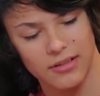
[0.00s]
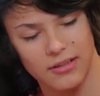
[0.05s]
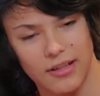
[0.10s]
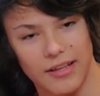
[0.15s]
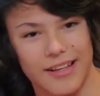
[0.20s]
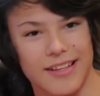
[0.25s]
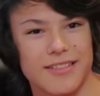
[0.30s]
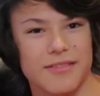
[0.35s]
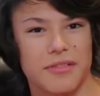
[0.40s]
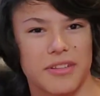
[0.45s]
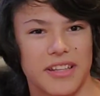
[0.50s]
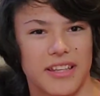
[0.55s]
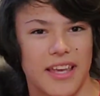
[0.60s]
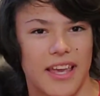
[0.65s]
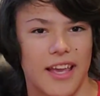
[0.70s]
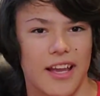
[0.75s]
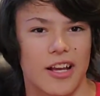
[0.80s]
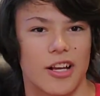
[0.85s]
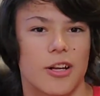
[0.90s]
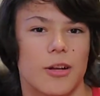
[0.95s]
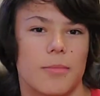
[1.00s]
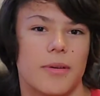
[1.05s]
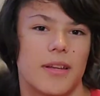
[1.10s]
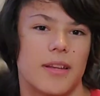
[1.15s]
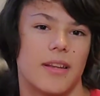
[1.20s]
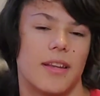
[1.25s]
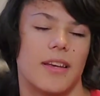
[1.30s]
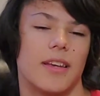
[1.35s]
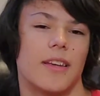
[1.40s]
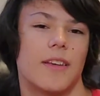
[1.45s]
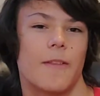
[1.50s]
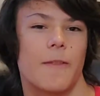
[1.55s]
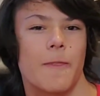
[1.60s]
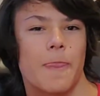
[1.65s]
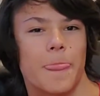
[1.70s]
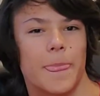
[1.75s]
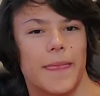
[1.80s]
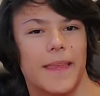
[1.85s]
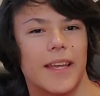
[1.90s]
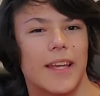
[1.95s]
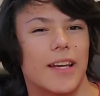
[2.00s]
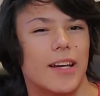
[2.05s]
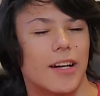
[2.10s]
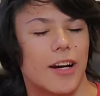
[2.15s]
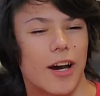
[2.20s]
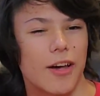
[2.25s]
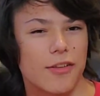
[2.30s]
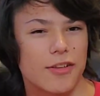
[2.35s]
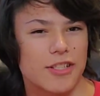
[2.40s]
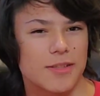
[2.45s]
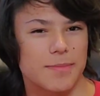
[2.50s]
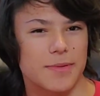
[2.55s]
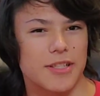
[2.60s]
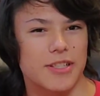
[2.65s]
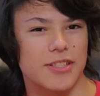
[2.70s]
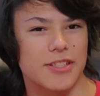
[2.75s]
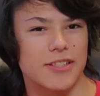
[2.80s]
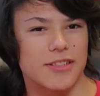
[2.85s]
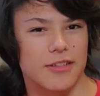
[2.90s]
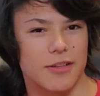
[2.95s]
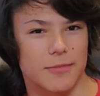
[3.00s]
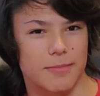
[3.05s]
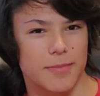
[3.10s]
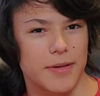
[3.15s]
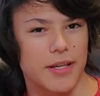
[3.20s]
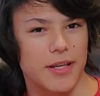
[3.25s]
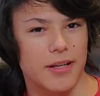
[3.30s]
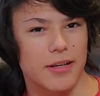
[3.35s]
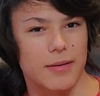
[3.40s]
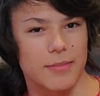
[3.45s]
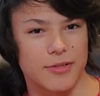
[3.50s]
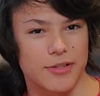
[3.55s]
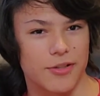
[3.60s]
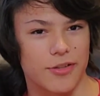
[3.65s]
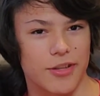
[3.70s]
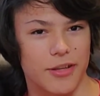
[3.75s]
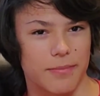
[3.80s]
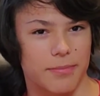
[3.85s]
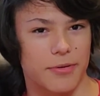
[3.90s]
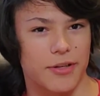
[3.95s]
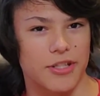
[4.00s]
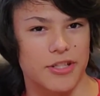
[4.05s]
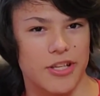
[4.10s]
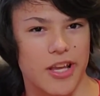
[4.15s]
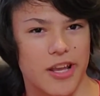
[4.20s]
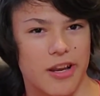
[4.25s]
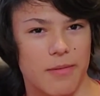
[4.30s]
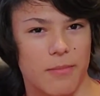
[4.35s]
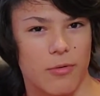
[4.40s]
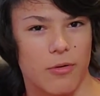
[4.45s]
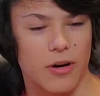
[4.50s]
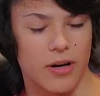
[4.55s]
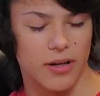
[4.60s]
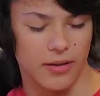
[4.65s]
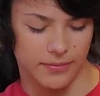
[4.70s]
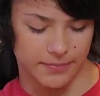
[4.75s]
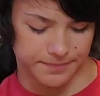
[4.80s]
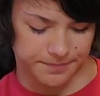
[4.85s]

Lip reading: He doesn't really care, but like other species that are bigger, I'm sure they appreciate it more.